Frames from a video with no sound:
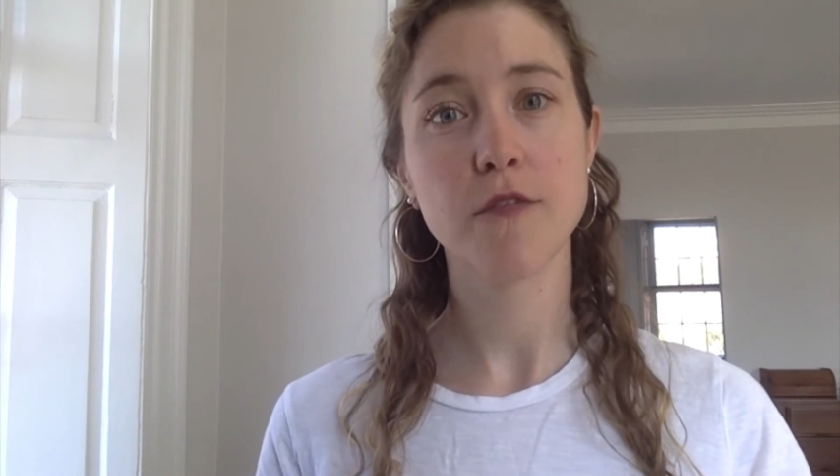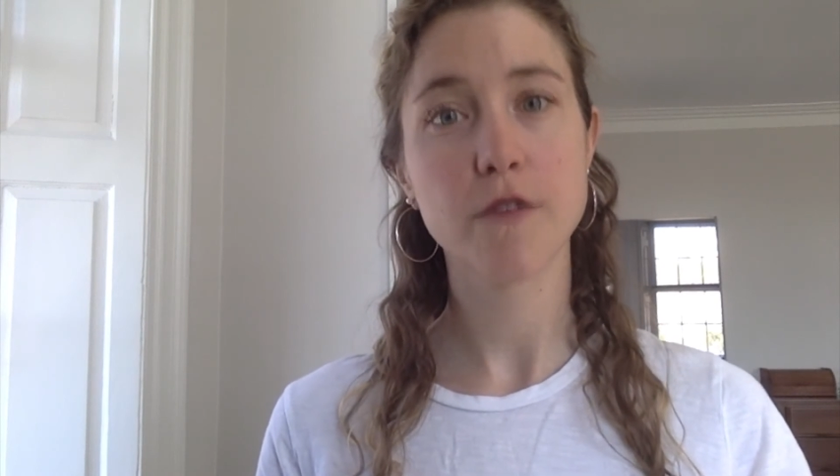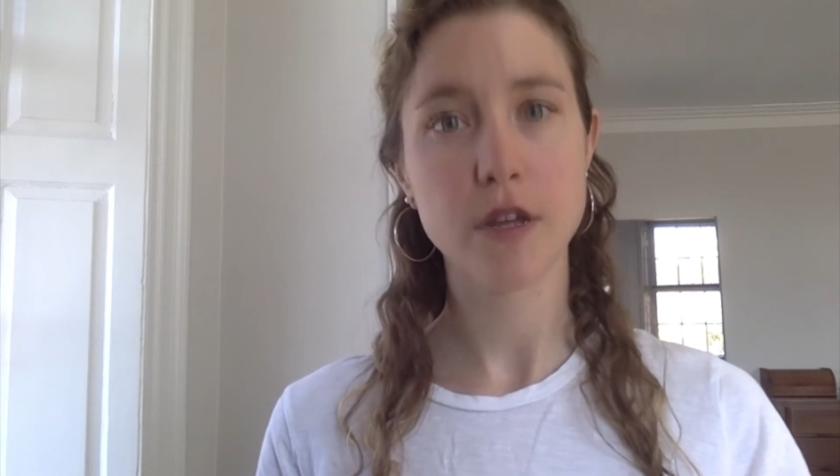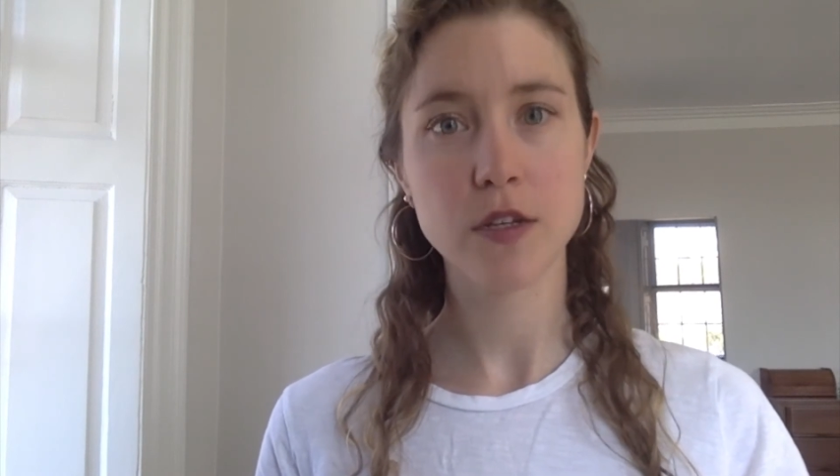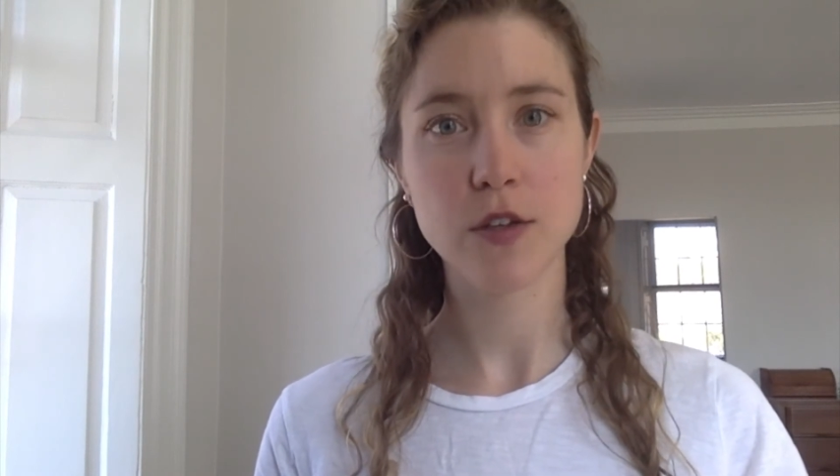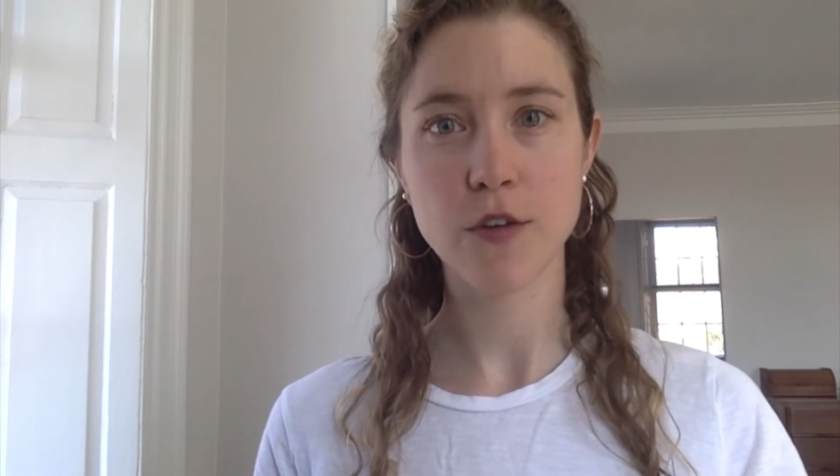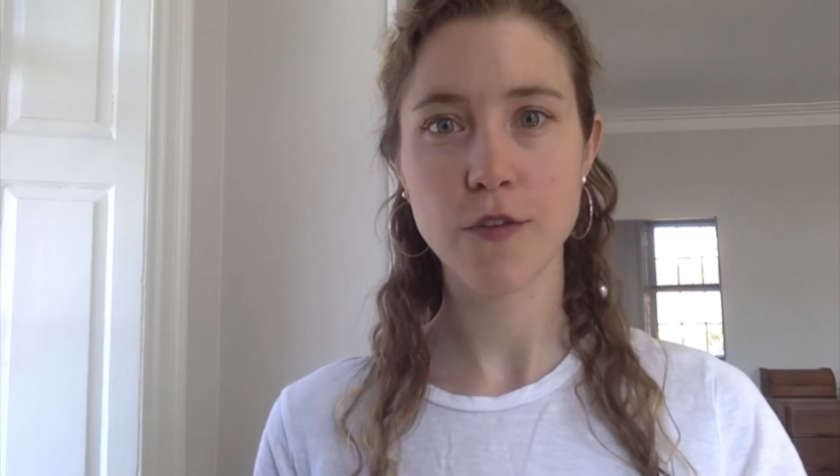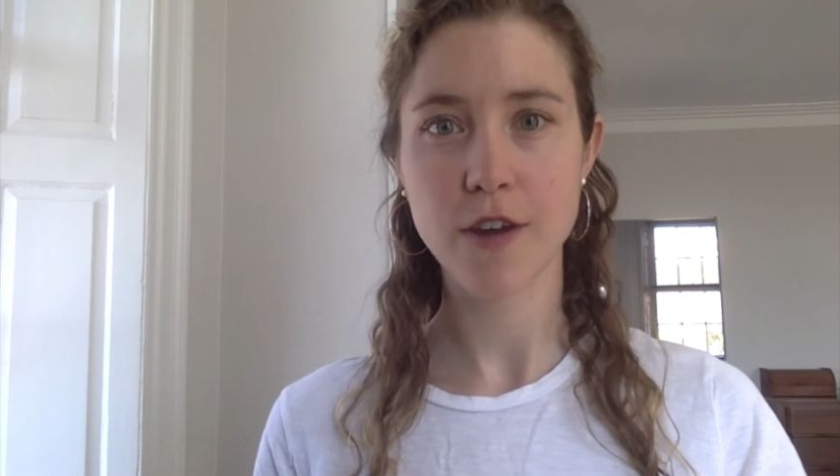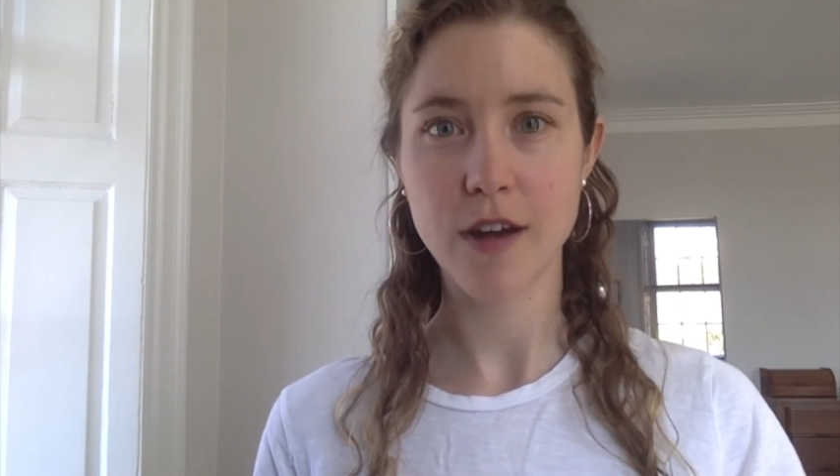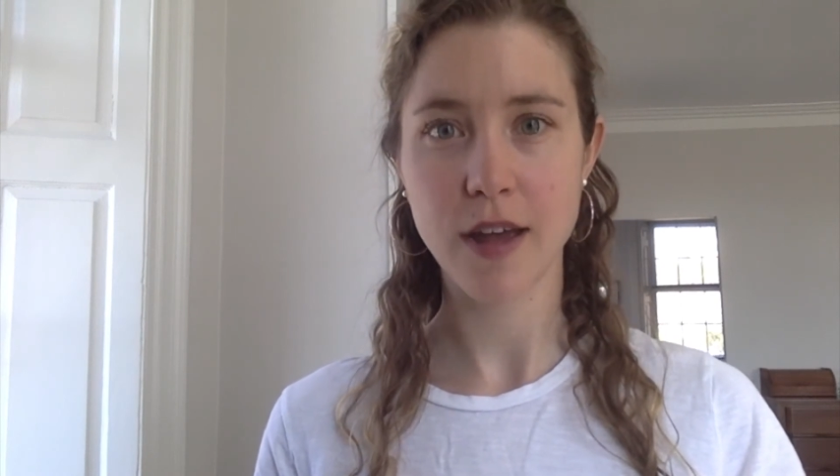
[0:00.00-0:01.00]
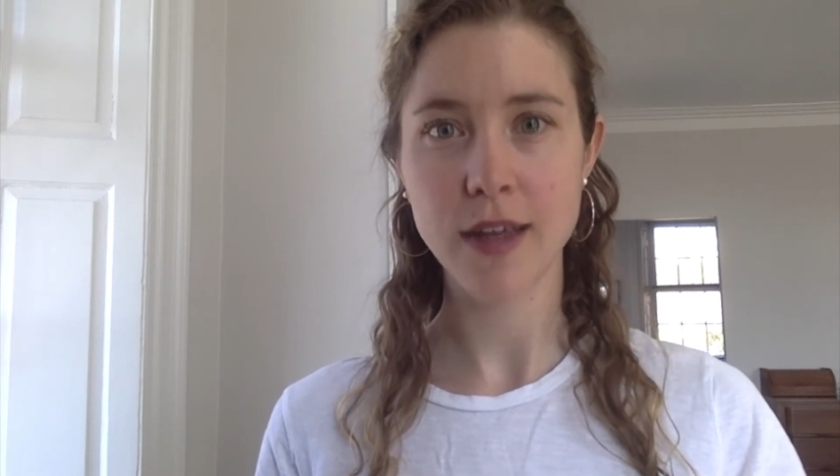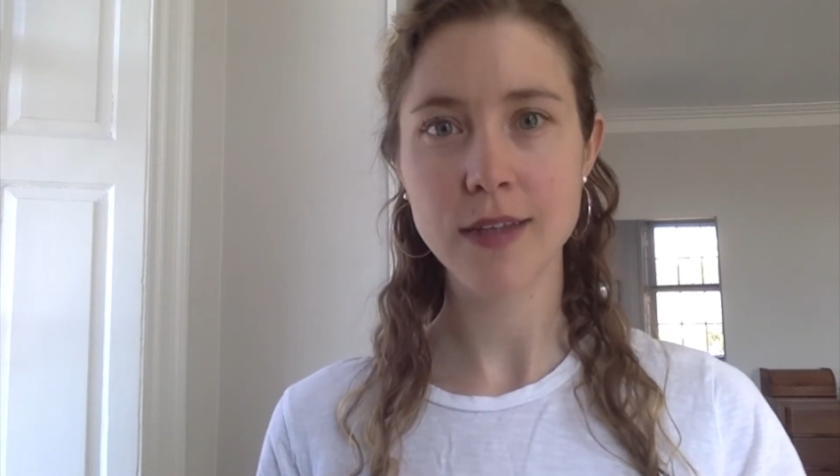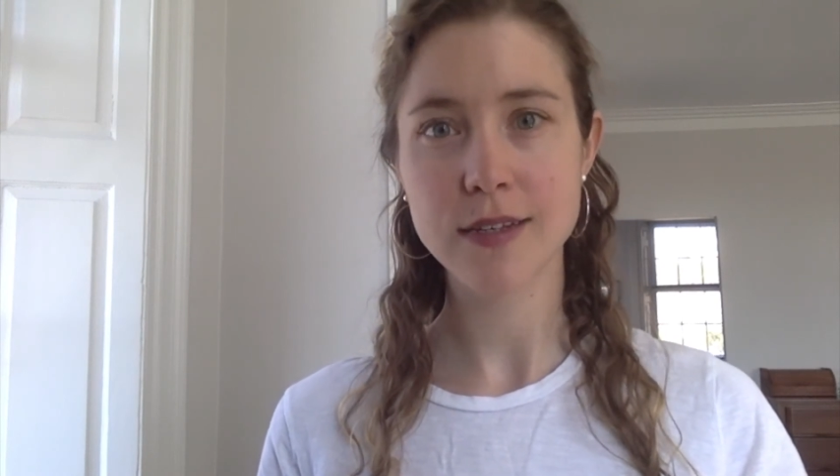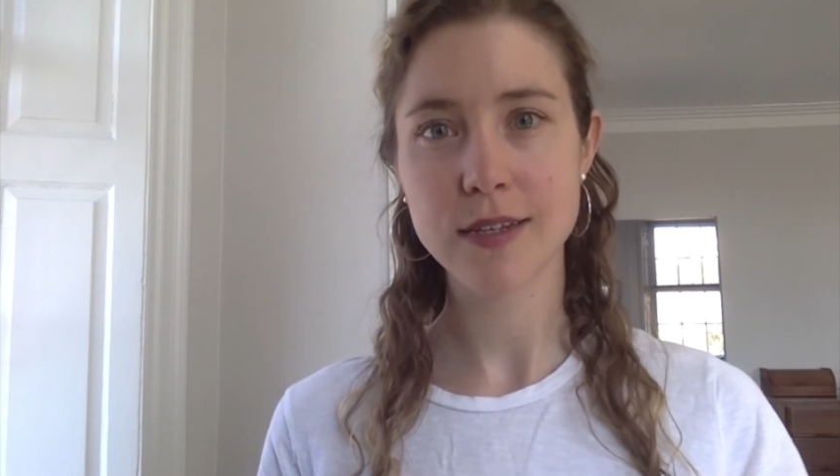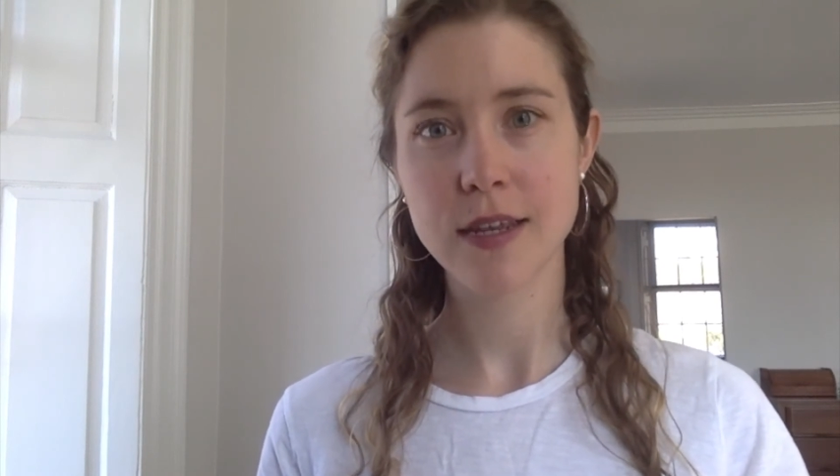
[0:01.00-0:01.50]
fridge
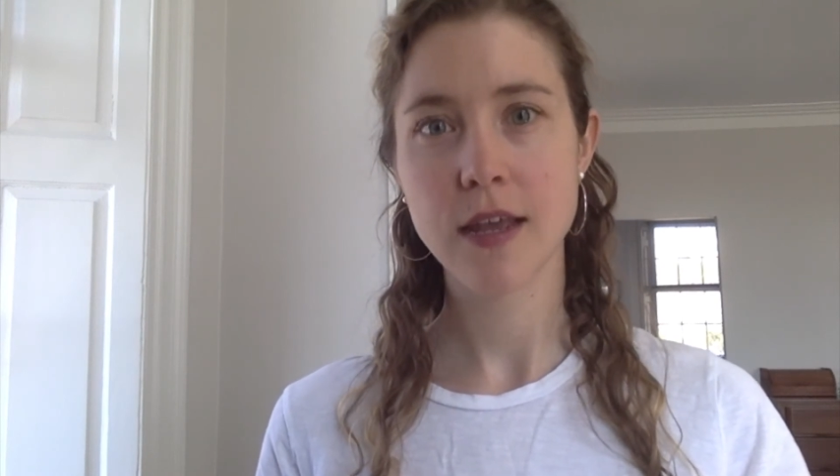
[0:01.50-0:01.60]
overnight.